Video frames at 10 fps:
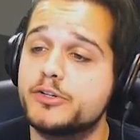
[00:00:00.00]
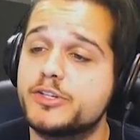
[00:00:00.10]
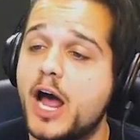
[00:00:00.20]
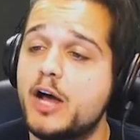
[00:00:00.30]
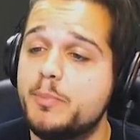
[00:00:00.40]

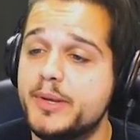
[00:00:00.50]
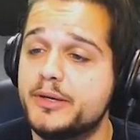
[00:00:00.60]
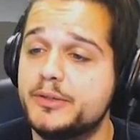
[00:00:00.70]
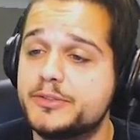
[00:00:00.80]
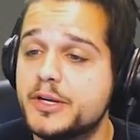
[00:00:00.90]
style
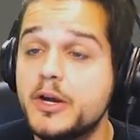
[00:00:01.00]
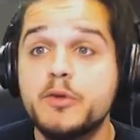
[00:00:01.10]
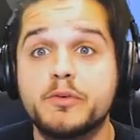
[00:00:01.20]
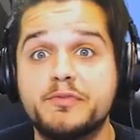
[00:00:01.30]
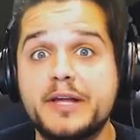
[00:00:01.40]
builds,
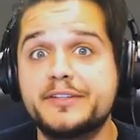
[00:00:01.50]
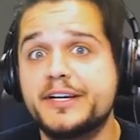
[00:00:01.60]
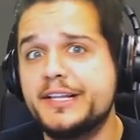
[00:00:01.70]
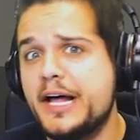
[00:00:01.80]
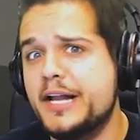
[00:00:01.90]

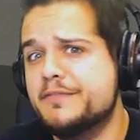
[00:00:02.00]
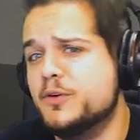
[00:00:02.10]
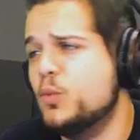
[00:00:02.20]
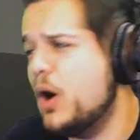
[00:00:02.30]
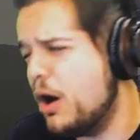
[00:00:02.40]
reflecting a lot of the
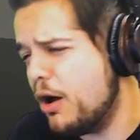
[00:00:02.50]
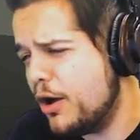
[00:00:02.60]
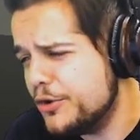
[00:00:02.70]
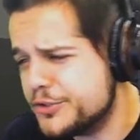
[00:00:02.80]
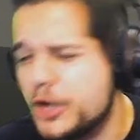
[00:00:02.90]

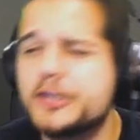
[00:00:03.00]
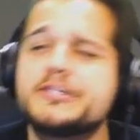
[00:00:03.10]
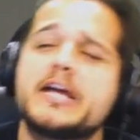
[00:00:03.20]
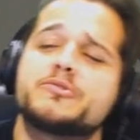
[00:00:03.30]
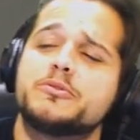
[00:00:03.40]
walls and
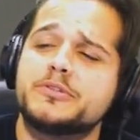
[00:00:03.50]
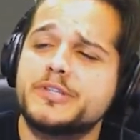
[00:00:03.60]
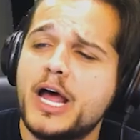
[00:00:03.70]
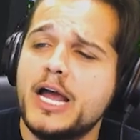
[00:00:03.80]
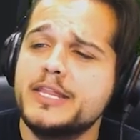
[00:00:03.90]
architectural
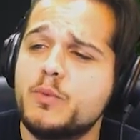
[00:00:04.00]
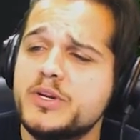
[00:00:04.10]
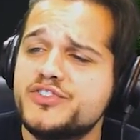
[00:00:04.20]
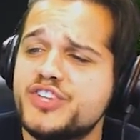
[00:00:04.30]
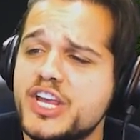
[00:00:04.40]
design that
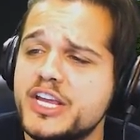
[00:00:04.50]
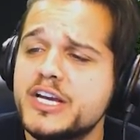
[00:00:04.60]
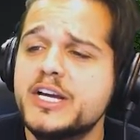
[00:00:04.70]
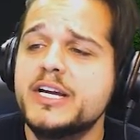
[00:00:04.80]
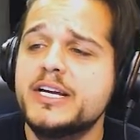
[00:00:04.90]
we see,
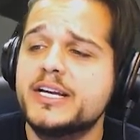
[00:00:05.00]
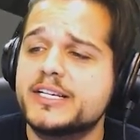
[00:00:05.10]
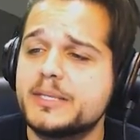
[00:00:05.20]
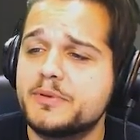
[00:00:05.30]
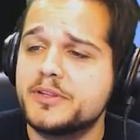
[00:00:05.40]

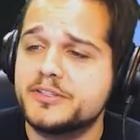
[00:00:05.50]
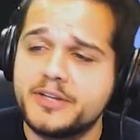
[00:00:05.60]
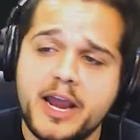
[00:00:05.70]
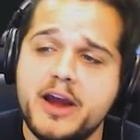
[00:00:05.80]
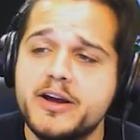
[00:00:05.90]
except in the
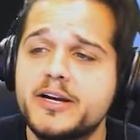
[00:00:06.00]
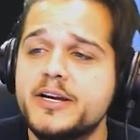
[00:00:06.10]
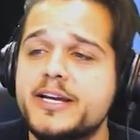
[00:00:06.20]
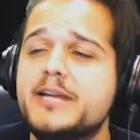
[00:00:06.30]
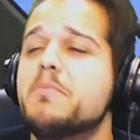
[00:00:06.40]
Sahara,
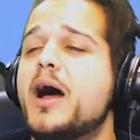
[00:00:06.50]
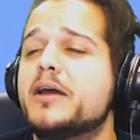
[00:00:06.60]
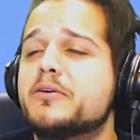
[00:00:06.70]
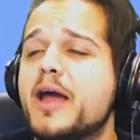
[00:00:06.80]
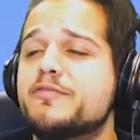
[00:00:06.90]
in
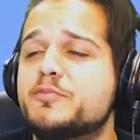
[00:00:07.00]
Minecraft's